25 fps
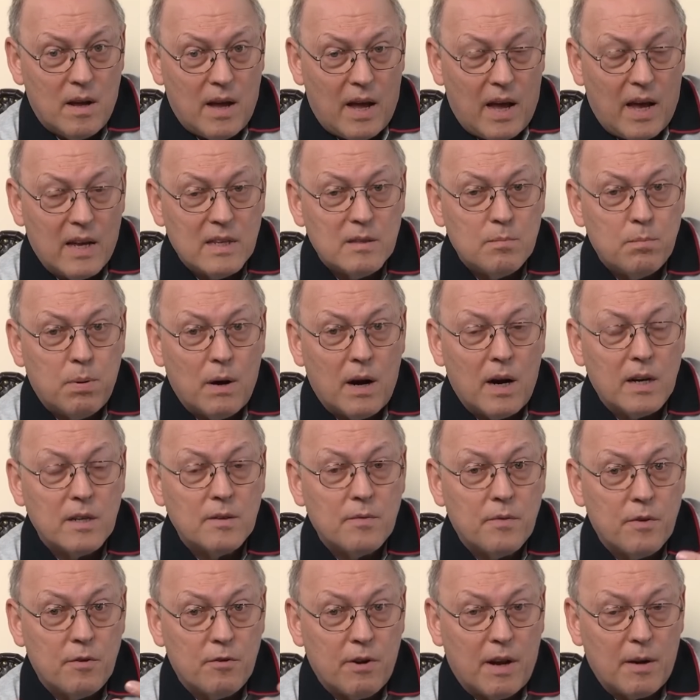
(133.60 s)
as part
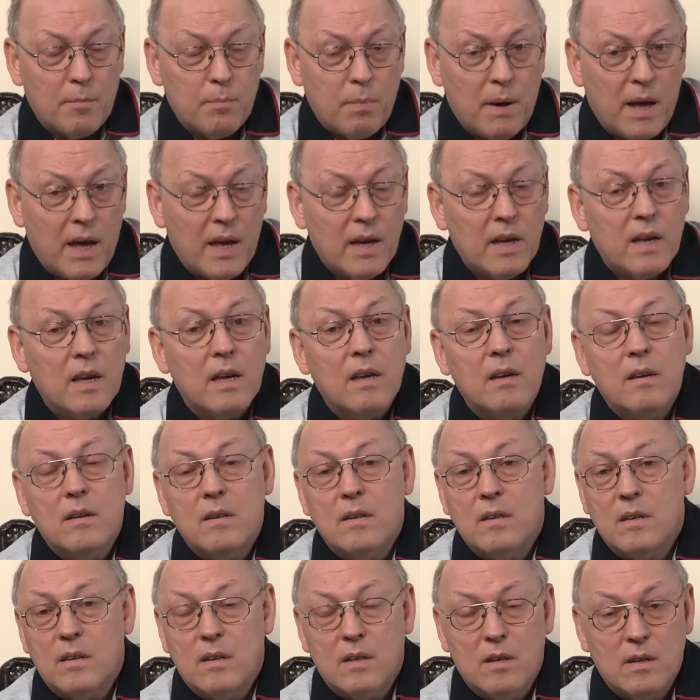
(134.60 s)
of the Rat Pack,
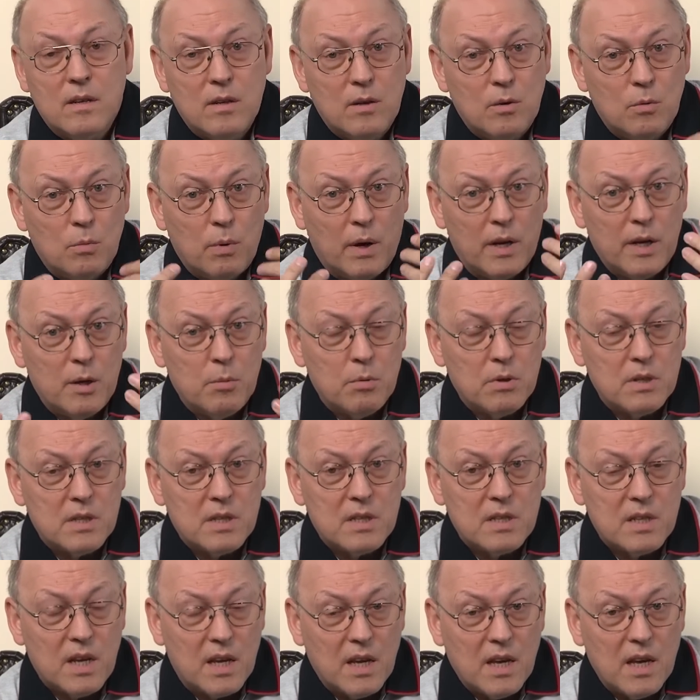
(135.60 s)
when he was
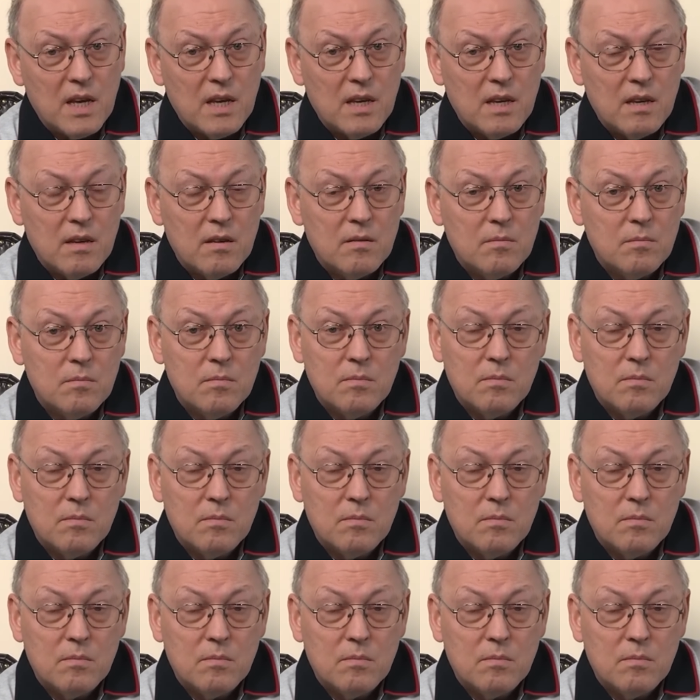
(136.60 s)
singing